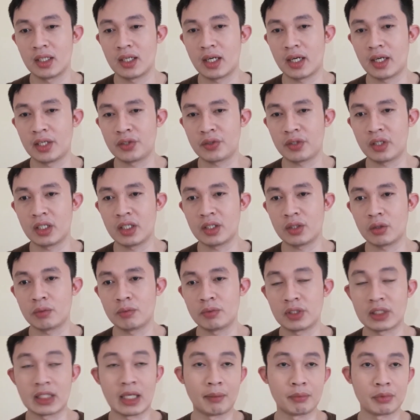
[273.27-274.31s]
I tried it on
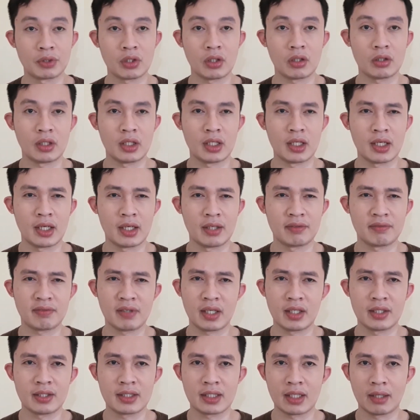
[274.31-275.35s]
Samsung and I
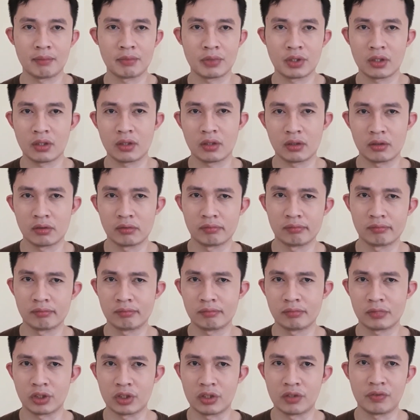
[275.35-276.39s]
find Samsung
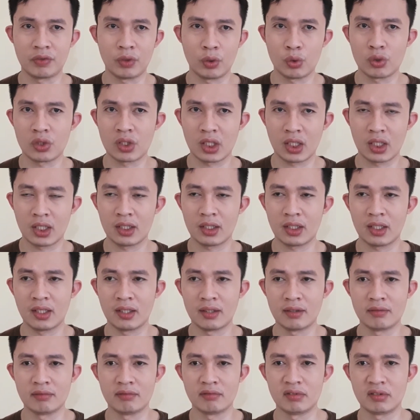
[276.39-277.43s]
confusing
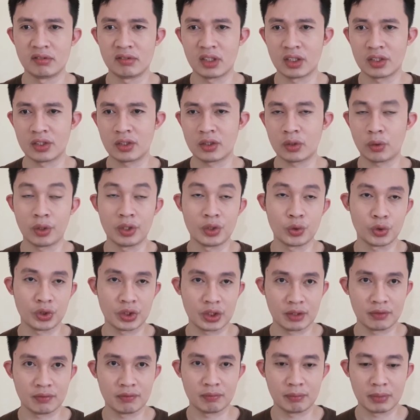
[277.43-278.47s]
and not so
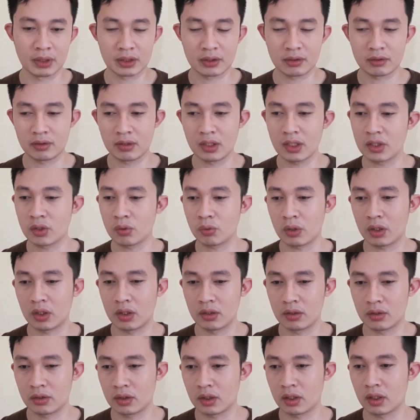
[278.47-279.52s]
intuitive, but this one
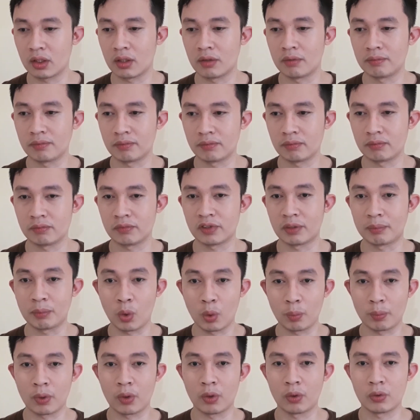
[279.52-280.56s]
from
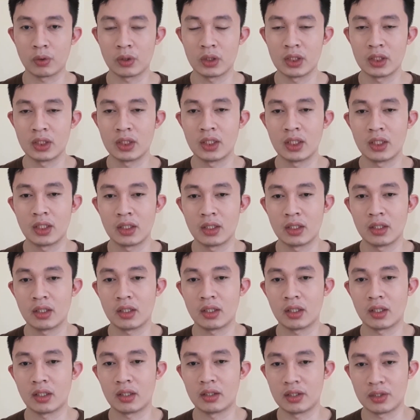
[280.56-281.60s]
Oppo,
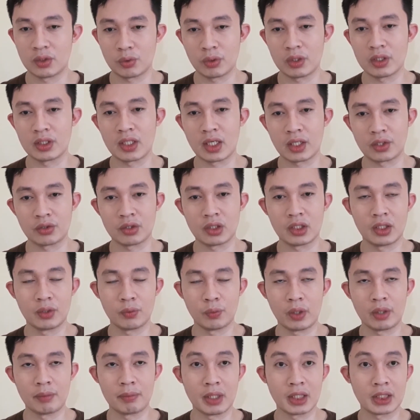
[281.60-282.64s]
this one is actually
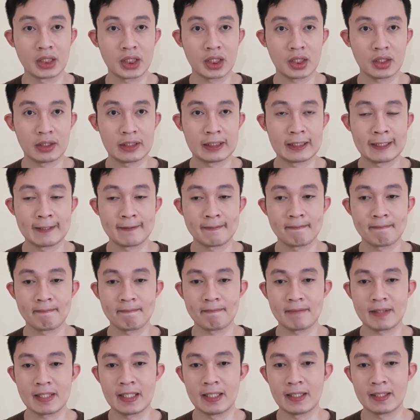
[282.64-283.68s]
way better.
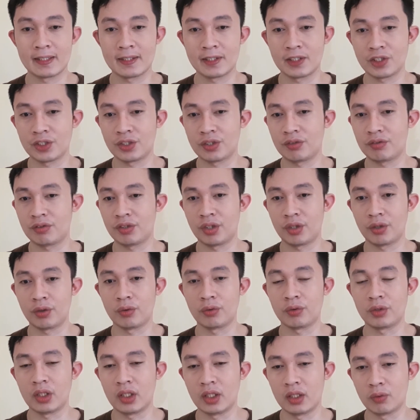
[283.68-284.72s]
It's just in
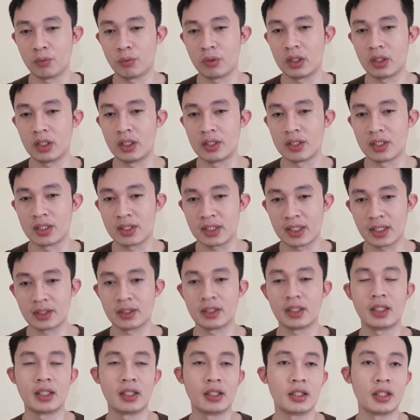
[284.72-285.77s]
a
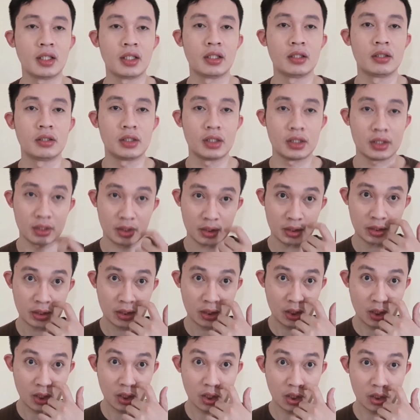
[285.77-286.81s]
setting, and it's
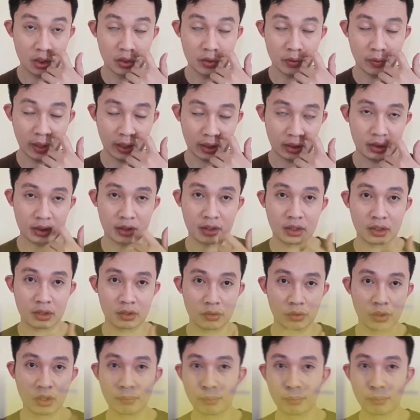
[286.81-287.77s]
direct to the